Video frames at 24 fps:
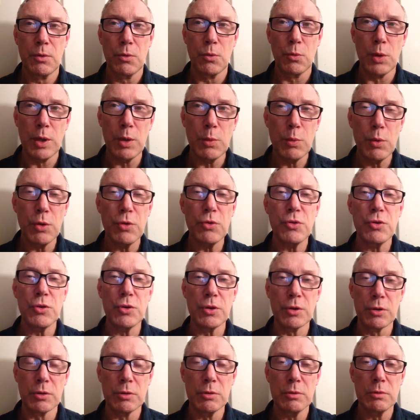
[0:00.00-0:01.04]
We wish
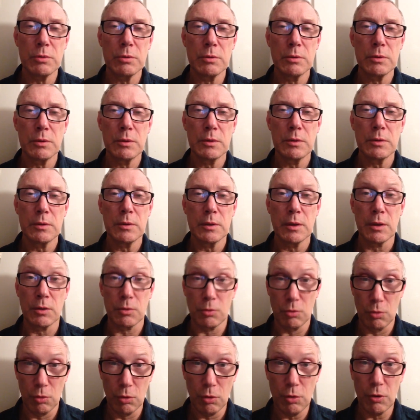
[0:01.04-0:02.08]
you and
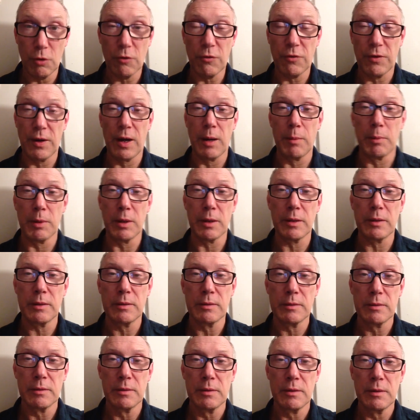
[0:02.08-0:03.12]
all your family
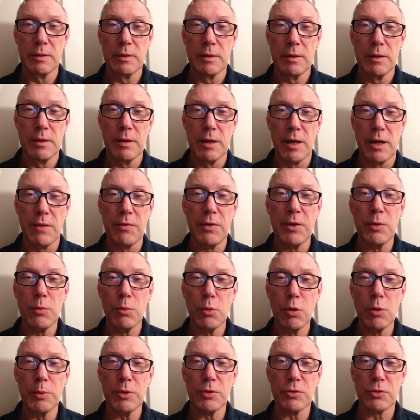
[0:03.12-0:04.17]
every
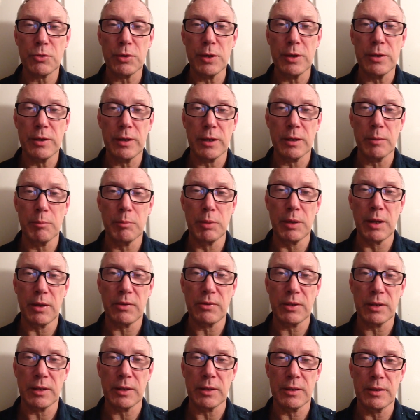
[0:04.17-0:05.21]
warmest greeting and
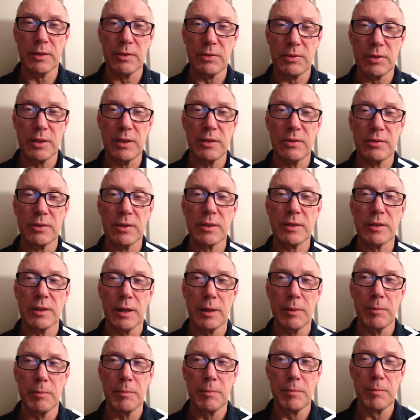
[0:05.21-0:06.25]
blessing at this Easter
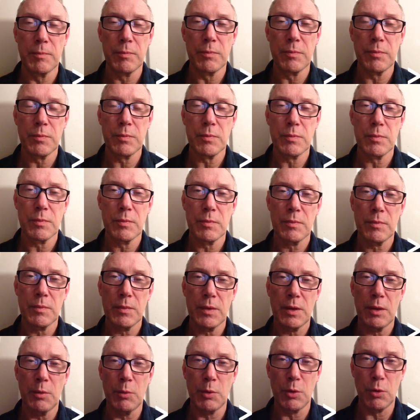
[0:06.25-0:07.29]
time.
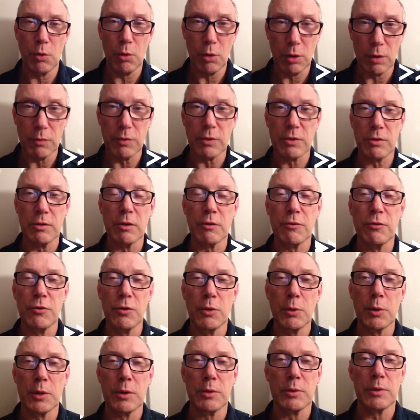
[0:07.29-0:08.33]
We all of us look
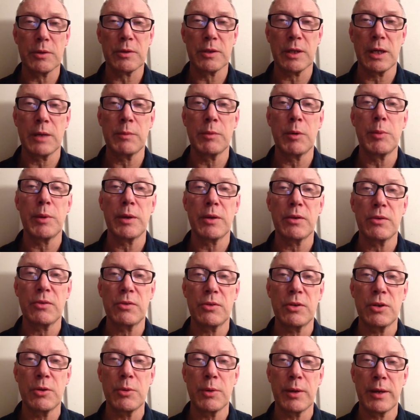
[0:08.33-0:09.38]
forward to a time when we can
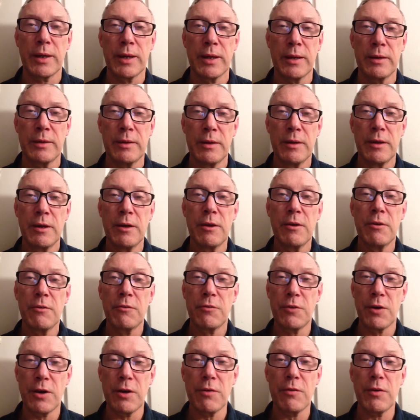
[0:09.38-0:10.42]
see you again
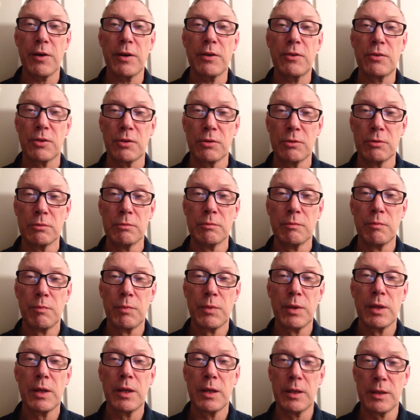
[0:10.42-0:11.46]
very, very soon
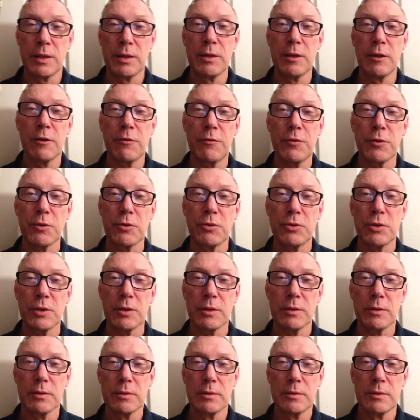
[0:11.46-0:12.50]
in the near
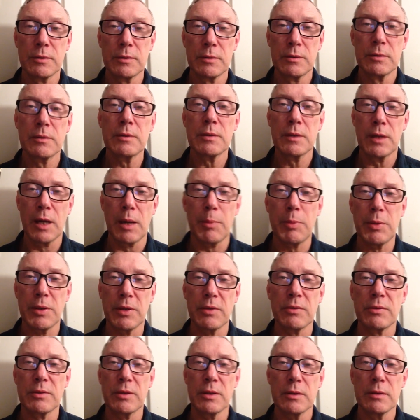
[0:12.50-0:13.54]
future. Happy
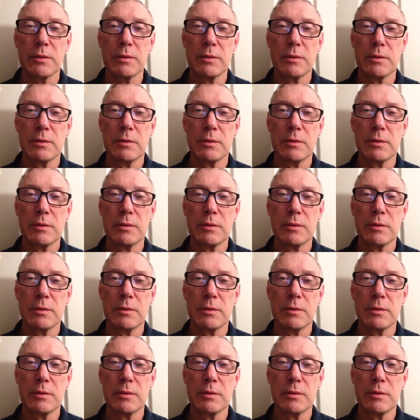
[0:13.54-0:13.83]
Easter.